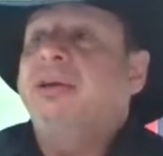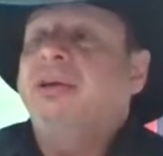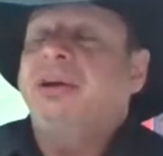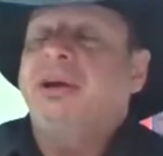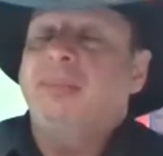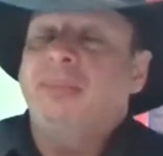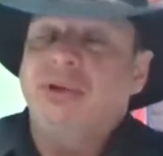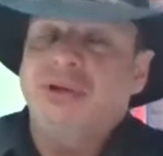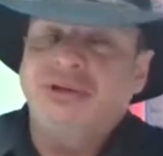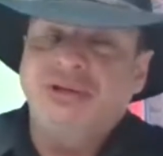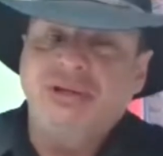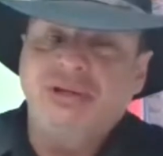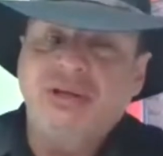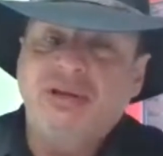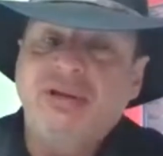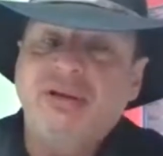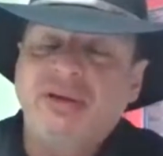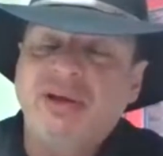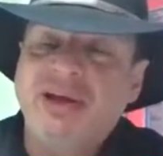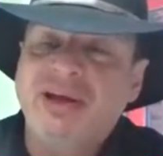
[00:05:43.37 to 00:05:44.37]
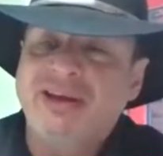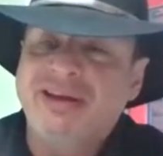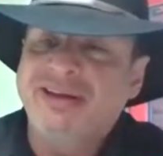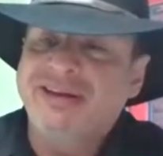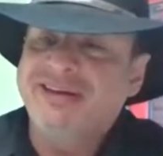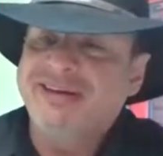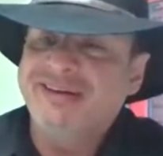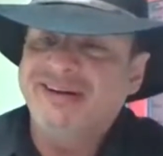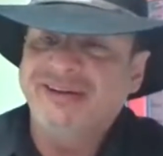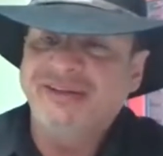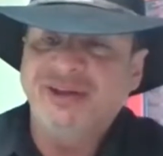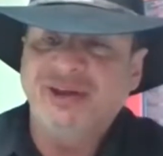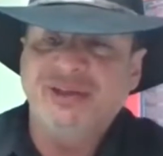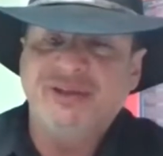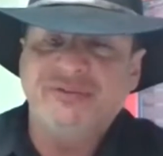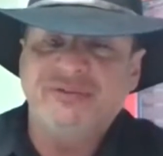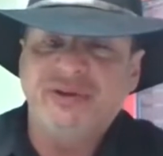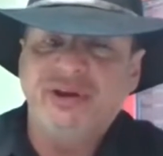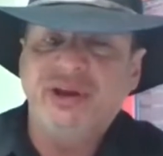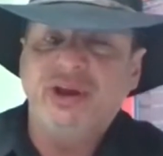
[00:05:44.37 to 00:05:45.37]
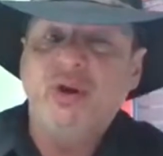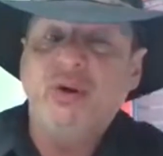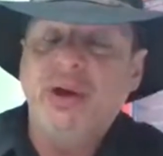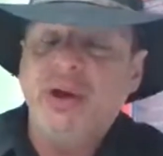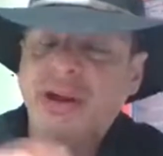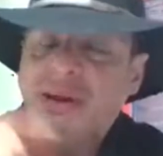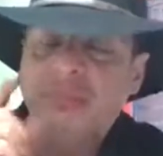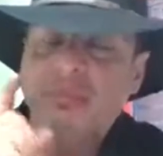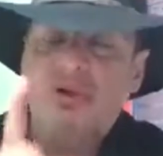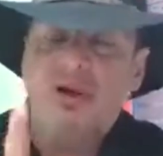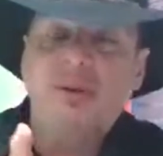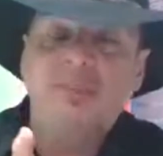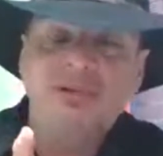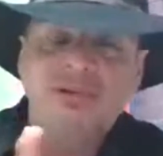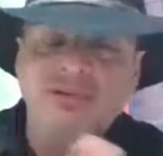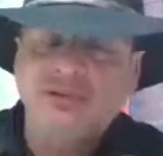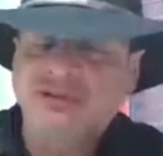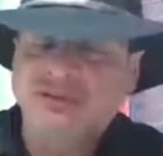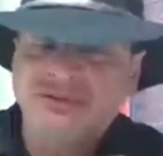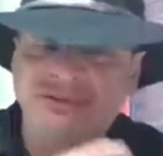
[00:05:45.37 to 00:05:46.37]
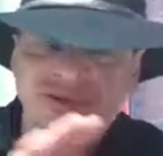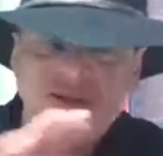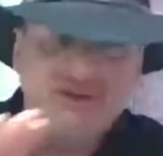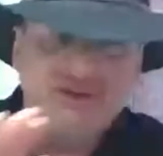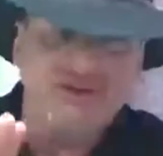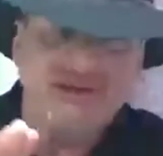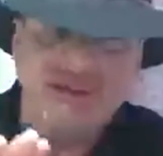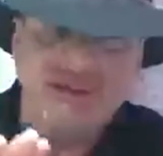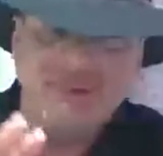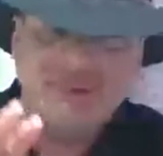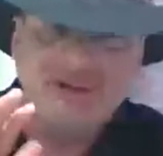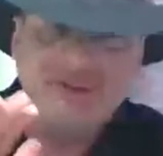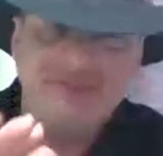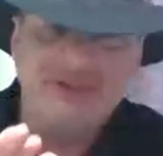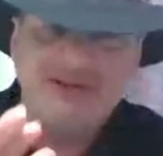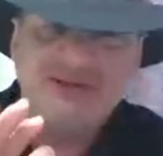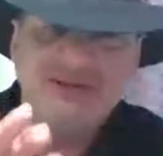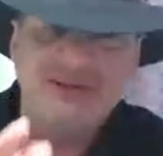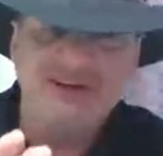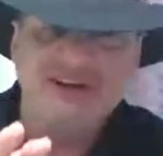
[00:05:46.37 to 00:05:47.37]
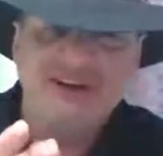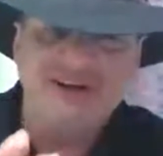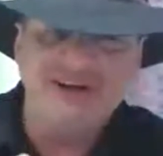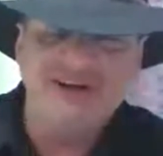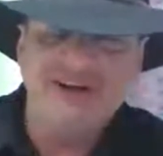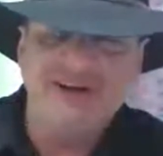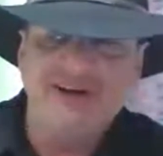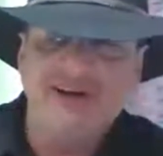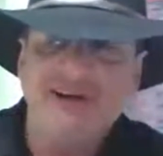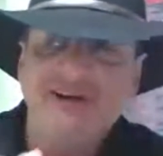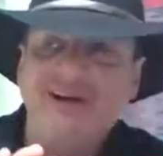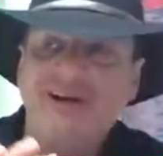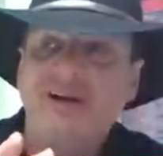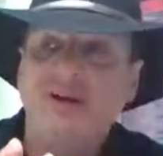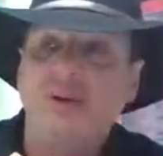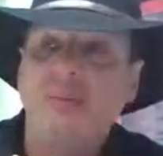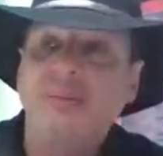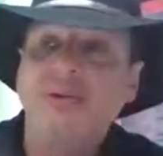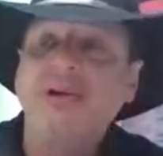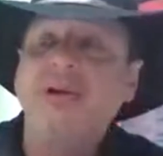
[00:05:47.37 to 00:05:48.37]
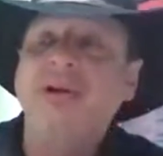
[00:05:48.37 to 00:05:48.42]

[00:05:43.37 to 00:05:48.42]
I mentioned on the other video, and I promise this is the only time I'll mention it on here, I hope.